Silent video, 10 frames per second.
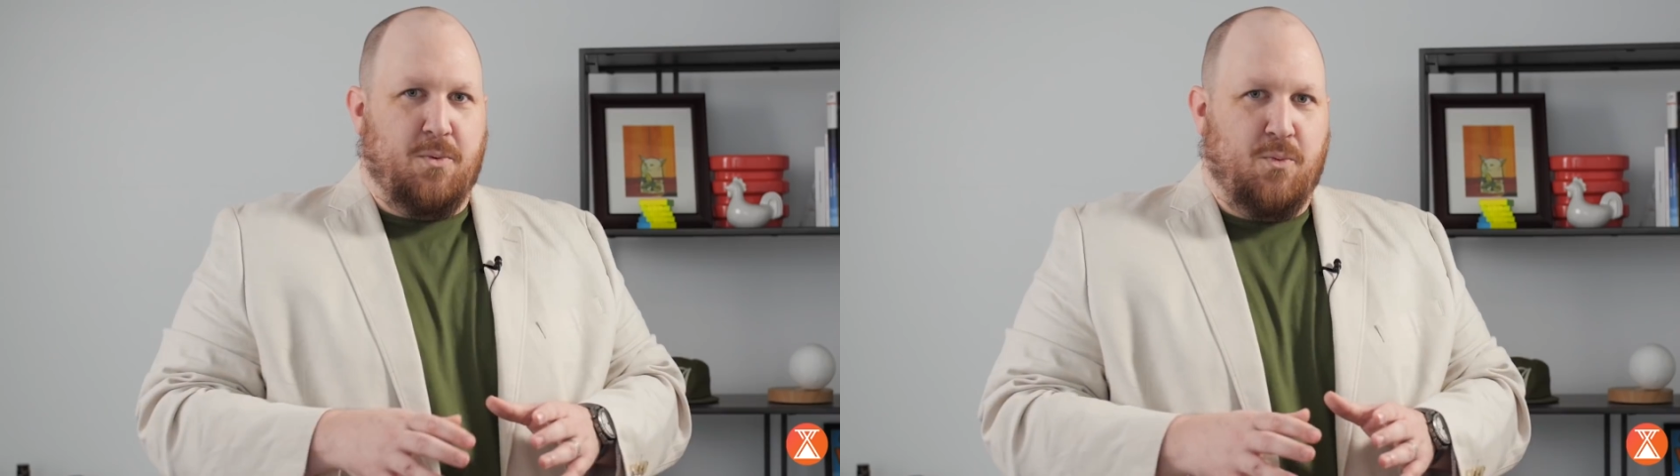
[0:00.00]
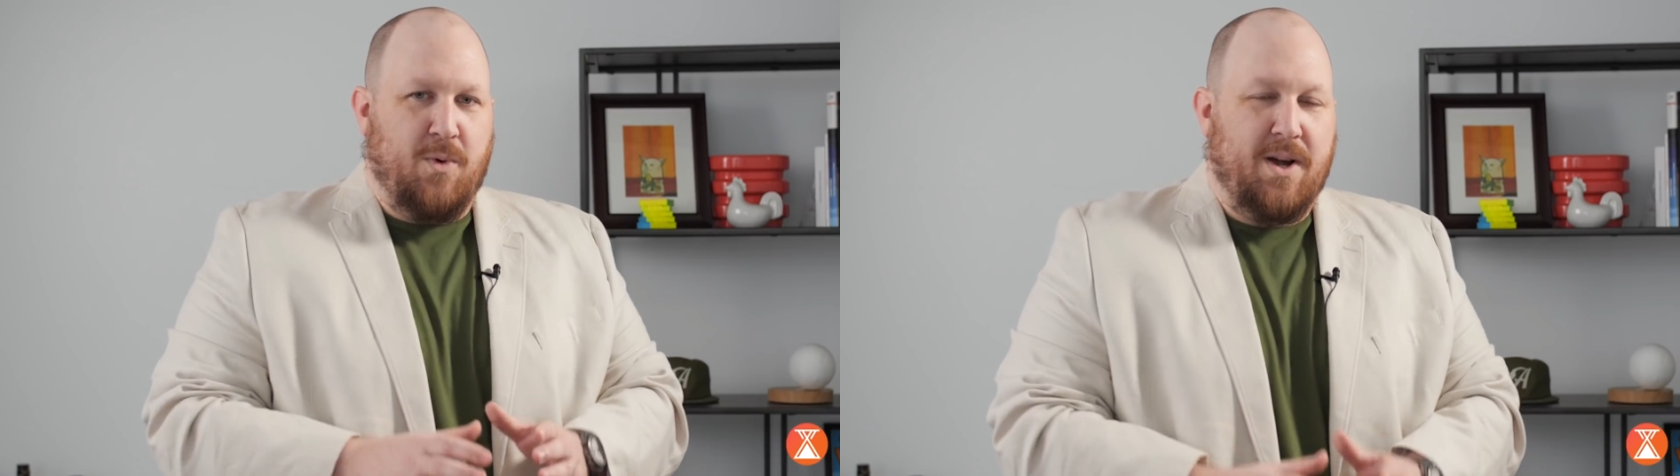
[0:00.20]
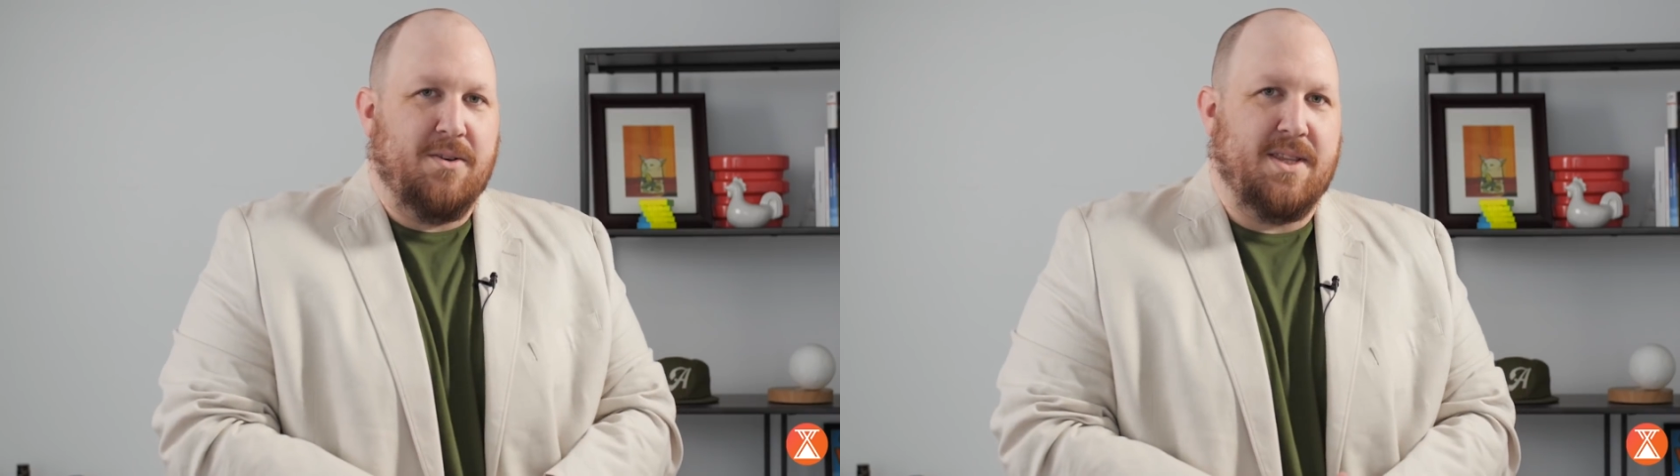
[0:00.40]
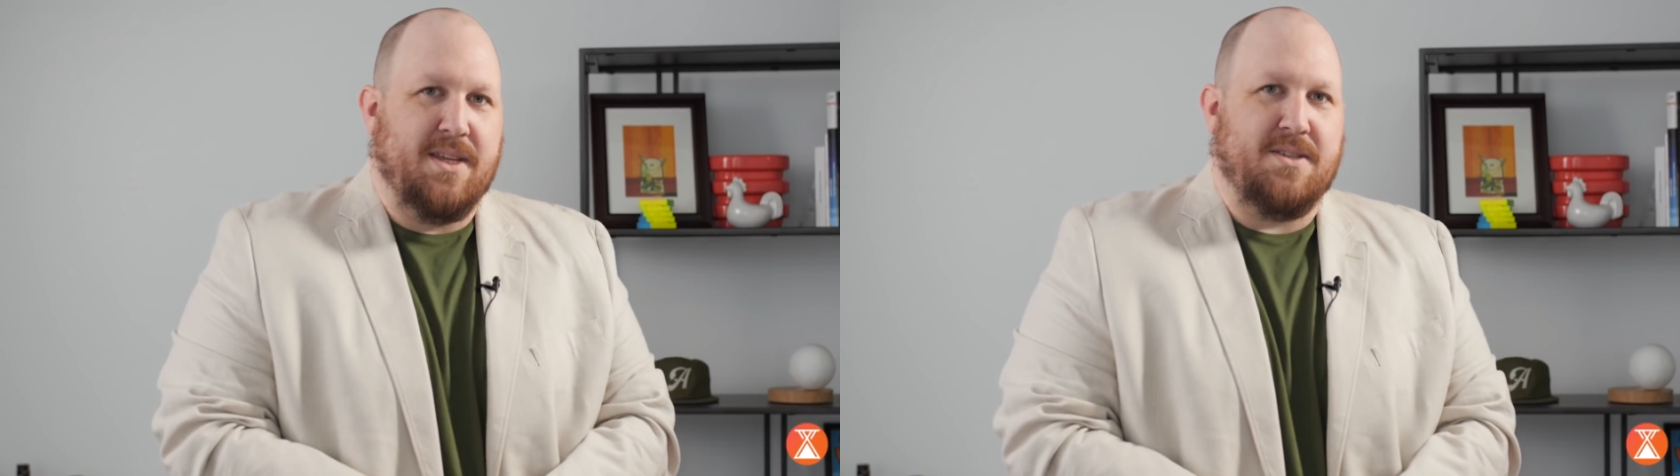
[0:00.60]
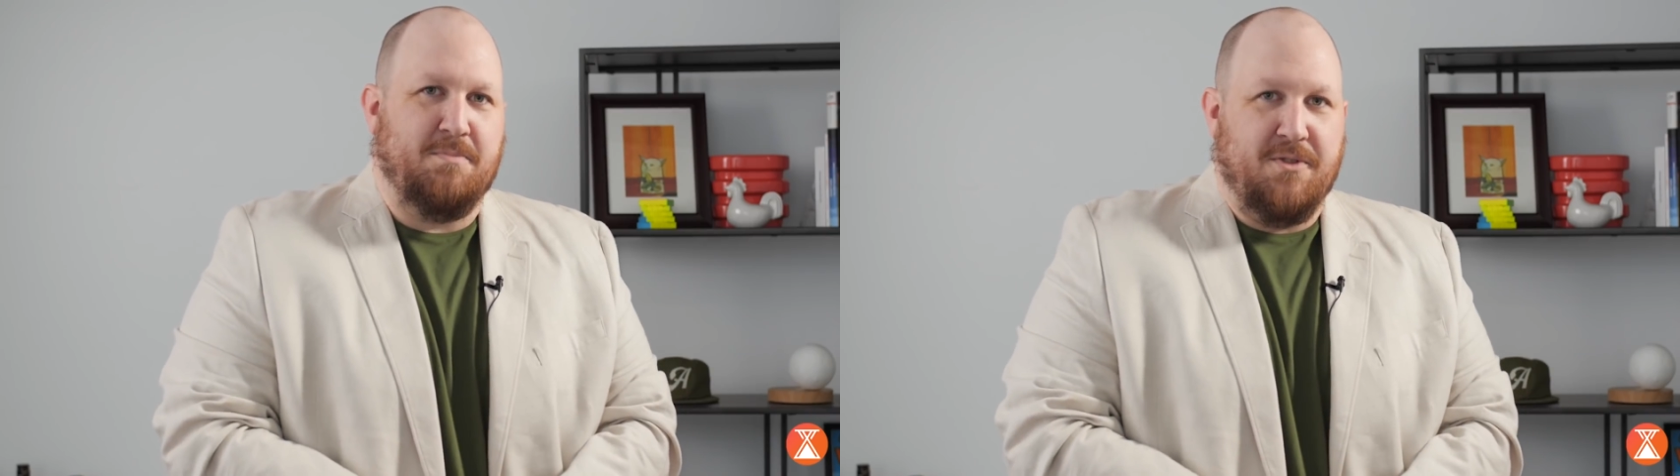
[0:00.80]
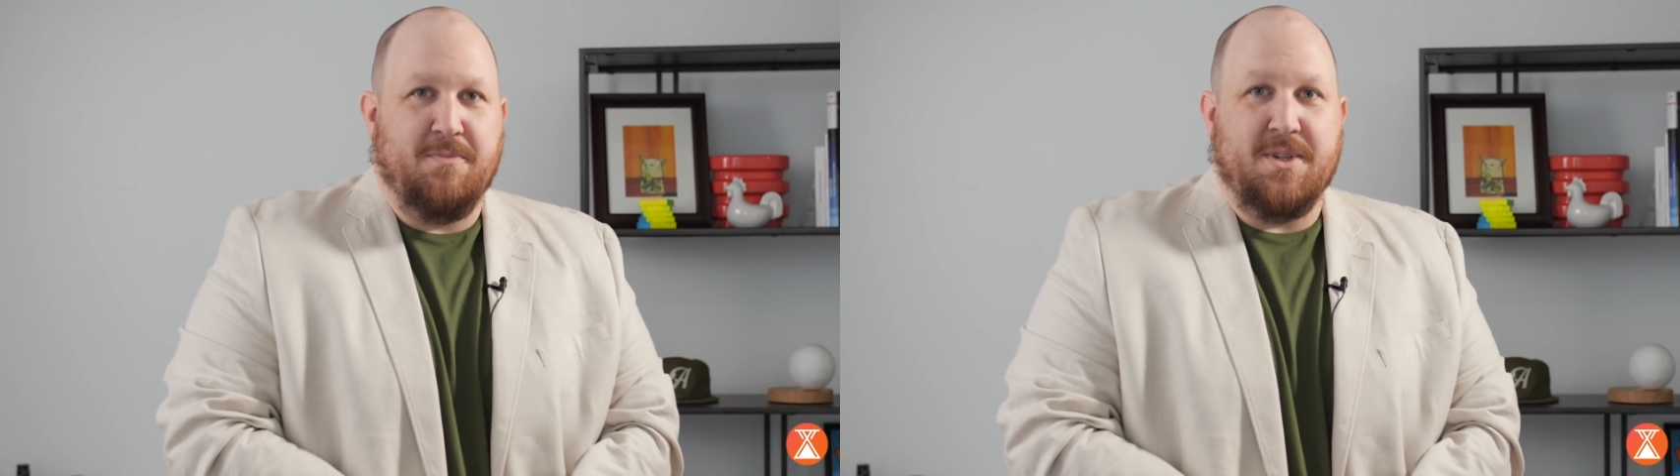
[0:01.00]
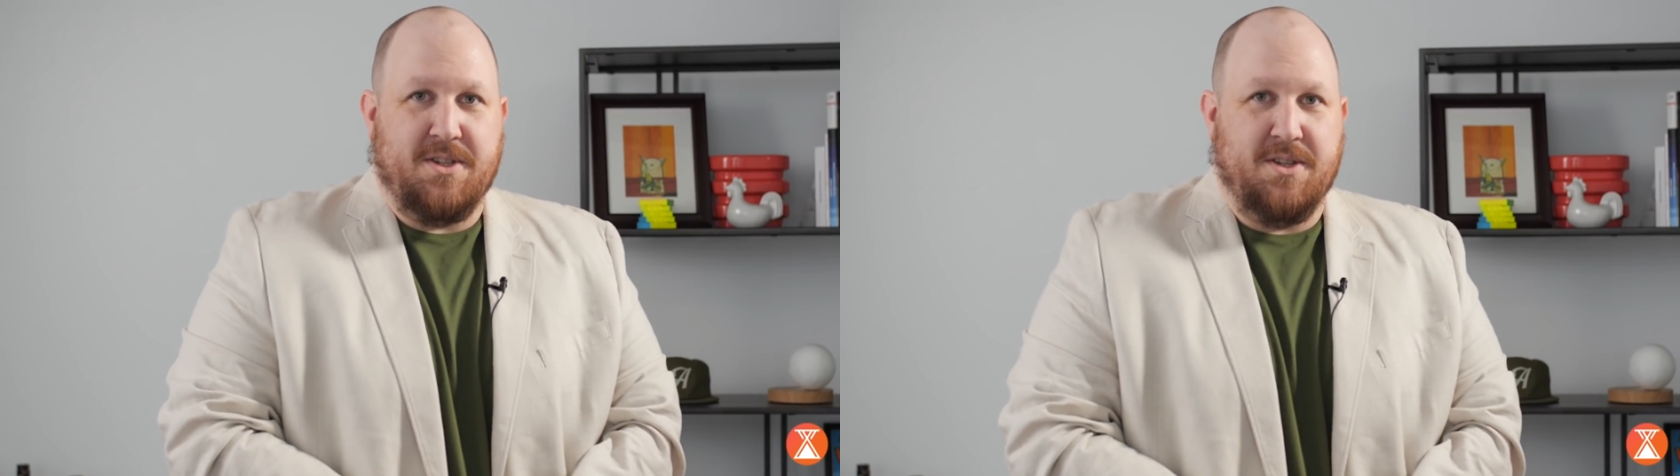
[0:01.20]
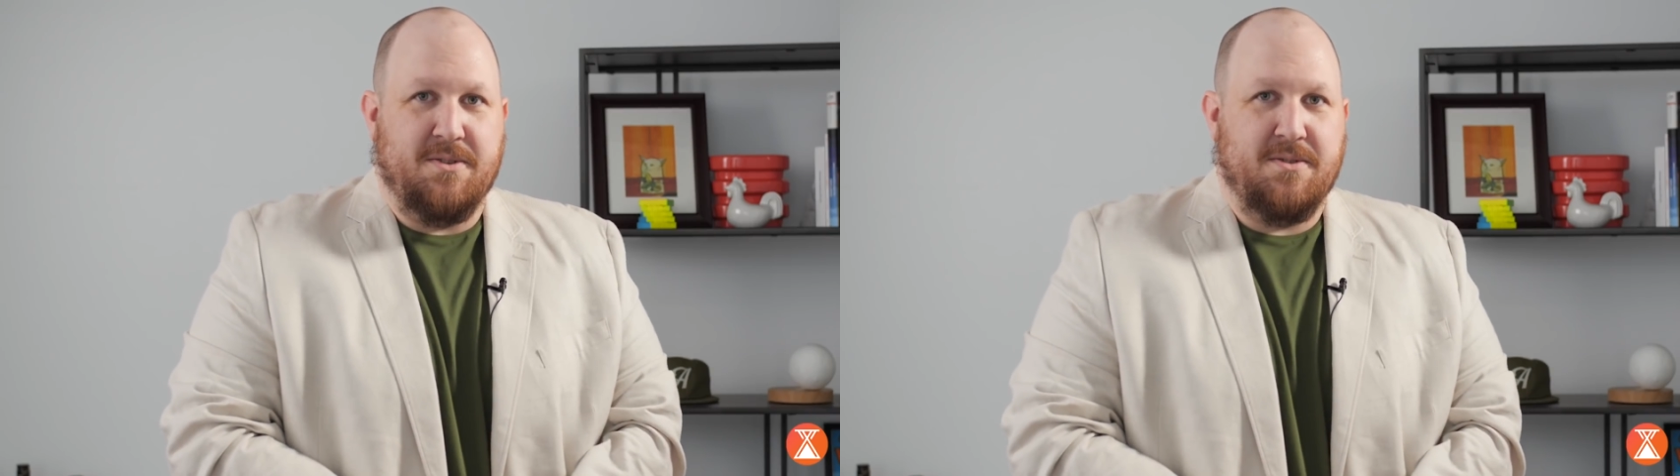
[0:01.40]
Where this
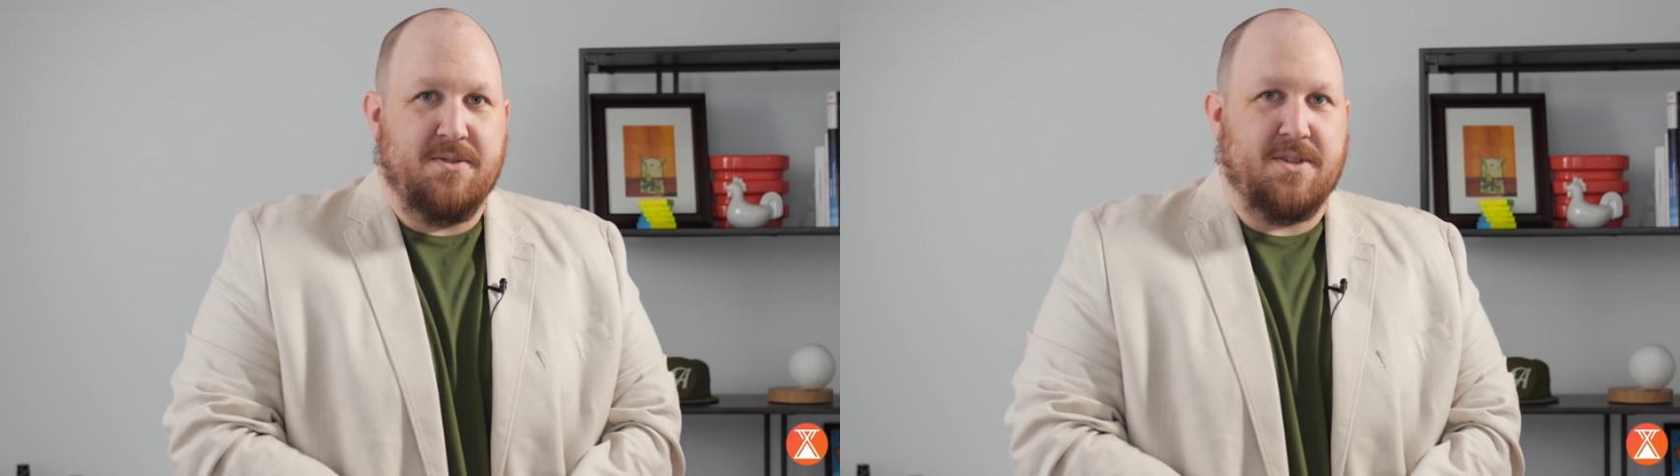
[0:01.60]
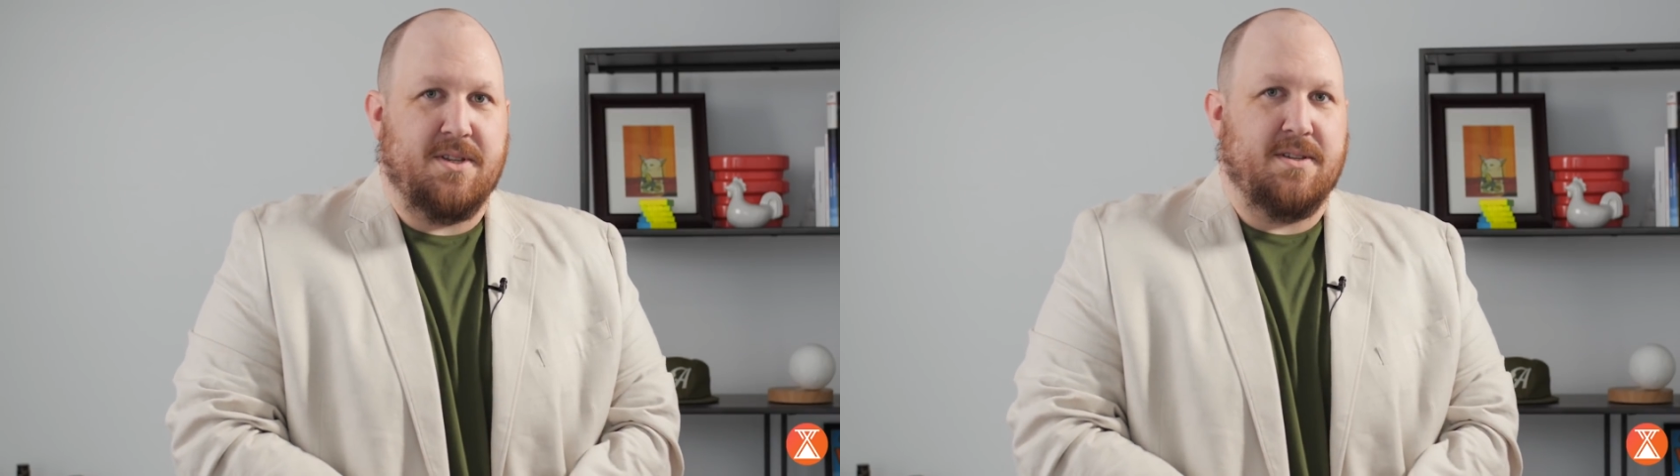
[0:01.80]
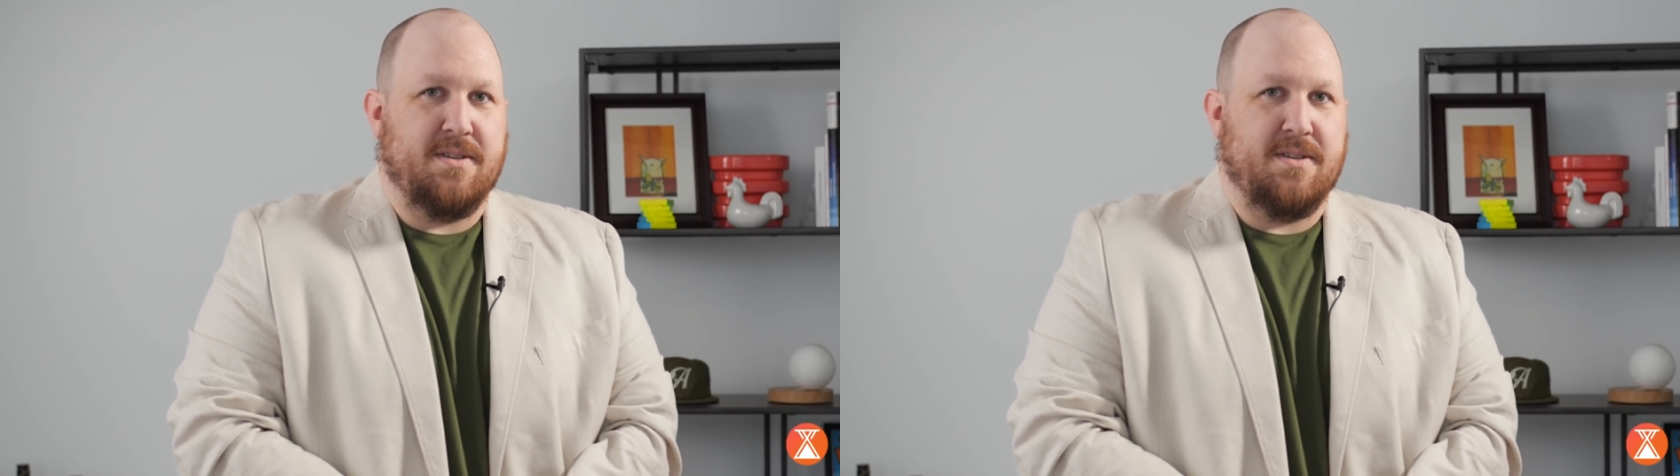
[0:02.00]
movement's used,